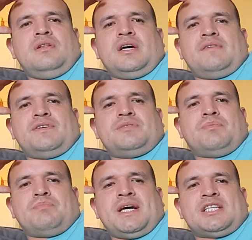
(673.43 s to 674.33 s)
a lot of us
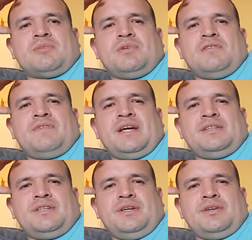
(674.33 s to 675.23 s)
basketball
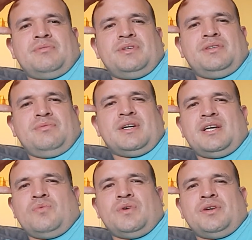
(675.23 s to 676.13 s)
fans here, we do
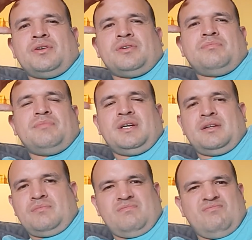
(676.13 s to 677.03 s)
kind of wonder, man,
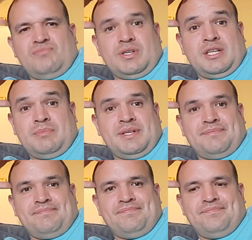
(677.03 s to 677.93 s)
could have been.